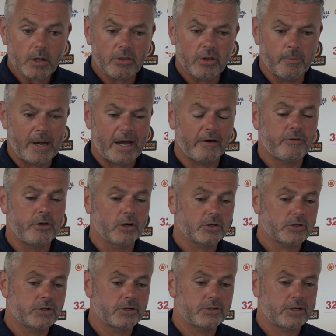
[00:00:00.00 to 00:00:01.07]
The amount of
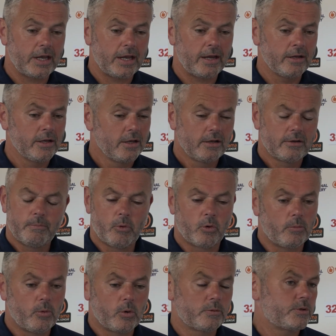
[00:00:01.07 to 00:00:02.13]
youngsters here, more
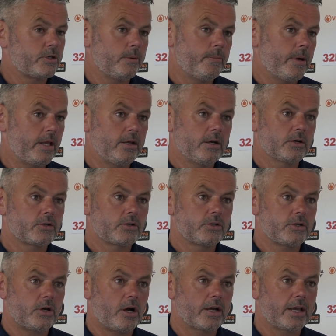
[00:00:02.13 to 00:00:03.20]
and more I'm seeing many
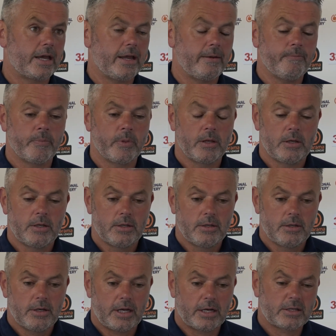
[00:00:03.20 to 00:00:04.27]
youngsters at our game.
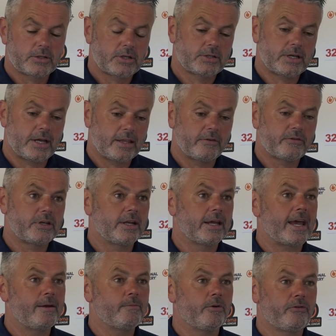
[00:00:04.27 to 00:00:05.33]
And as I said, they've seen a
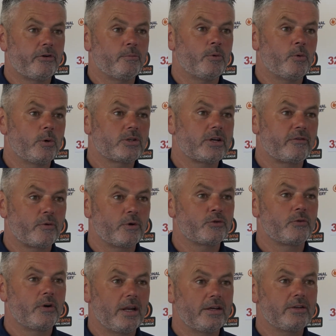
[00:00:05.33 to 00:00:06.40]
game of football which everyone's
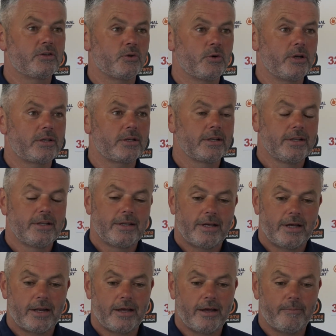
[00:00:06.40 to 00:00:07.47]
really enjoyed.
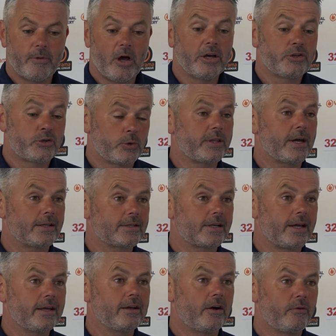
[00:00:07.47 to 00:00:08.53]
And I enjoyed that
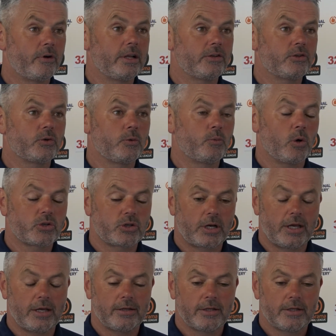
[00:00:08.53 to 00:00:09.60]
today. I really enjoyed watching
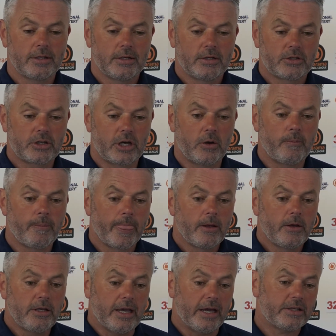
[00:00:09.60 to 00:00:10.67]
it. So
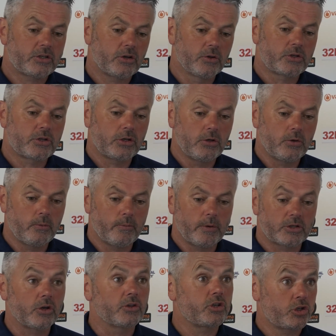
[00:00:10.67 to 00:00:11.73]
yeah, it's on
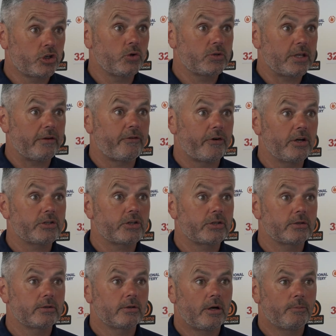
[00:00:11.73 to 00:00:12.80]
to Tuesday
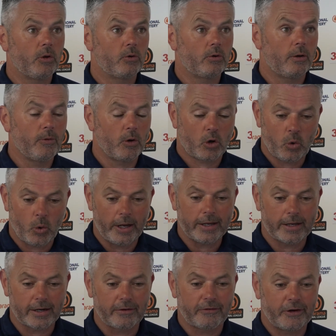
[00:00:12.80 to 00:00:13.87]
first. I'm not
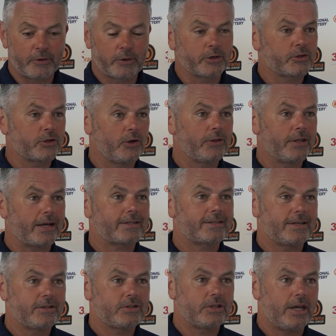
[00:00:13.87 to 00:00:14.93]
quite going to focus on next
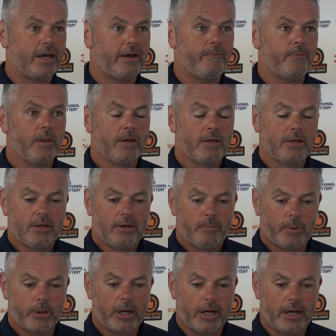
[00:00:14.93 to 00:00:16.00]
season yet.
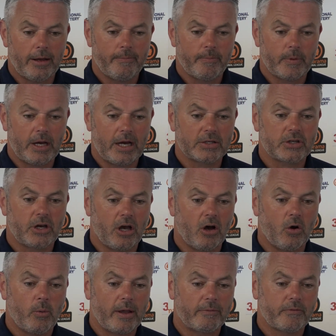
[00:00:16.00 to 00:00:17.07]
But as a
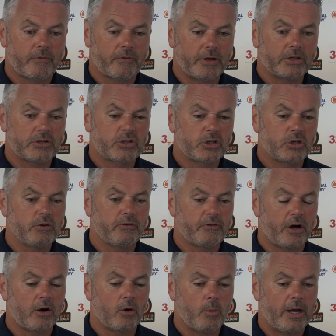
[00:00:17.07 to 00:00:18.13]
whole, we haven't finished too
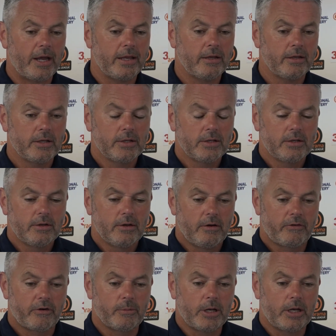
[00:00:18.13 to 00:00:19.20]
far away
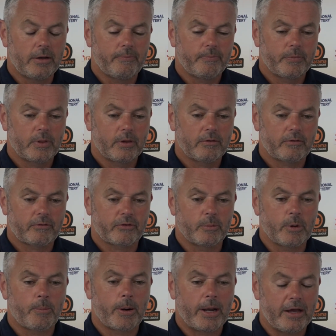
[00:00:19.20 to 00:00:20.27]
from a
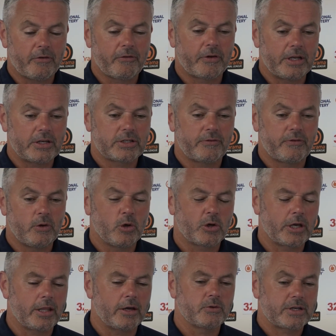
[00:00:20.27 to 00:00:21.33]
playoff finish. If you look
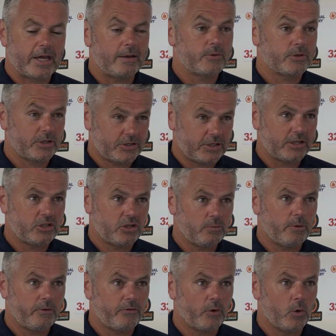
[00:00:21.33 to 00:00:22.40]
at those games, as I said to you
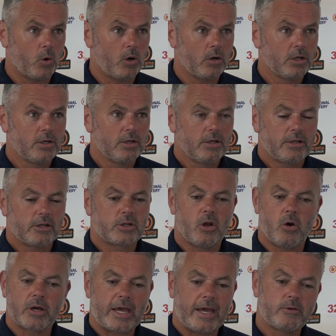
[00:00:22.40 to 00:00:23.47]
before, there's a
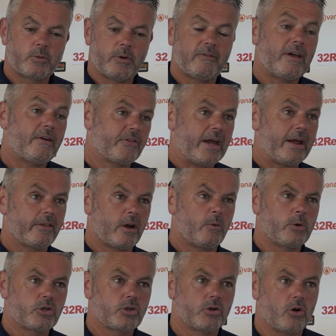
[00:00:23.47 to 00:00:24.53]
lot of games we've left out there and
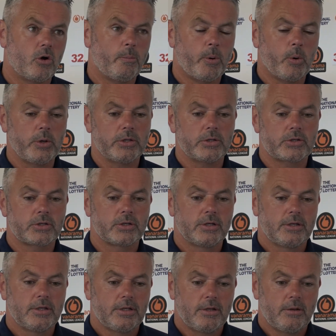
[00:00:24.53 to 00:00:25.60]
we should have got points.
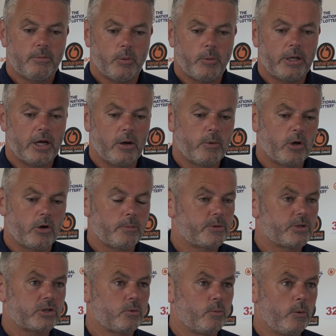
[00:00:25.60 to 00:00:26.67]
But we know we're not in a
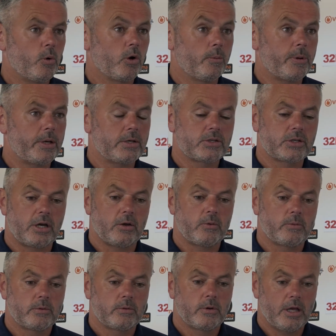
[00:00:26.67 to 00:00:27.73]
position we want to be. So
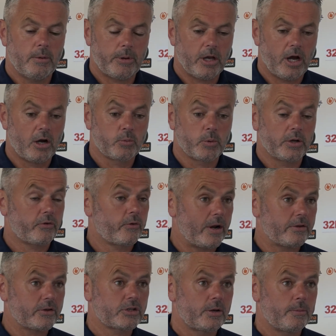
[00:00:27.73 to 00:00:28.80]
it'll be hard work
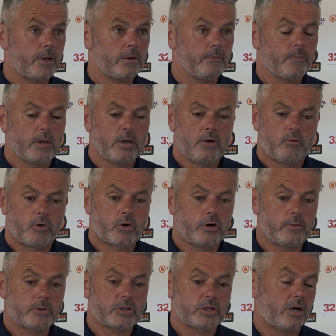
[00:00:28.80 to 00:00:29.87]
throughout the summer.
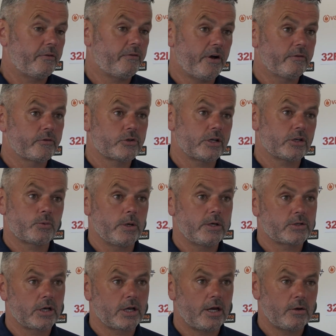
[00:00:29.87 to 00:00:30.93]
Recruitment started 5 or 6
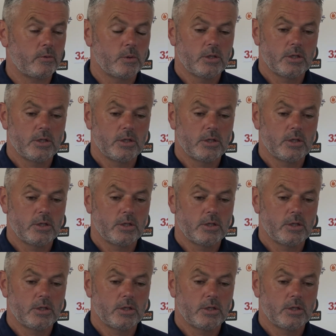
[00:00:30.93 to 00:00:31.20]
weeks ago.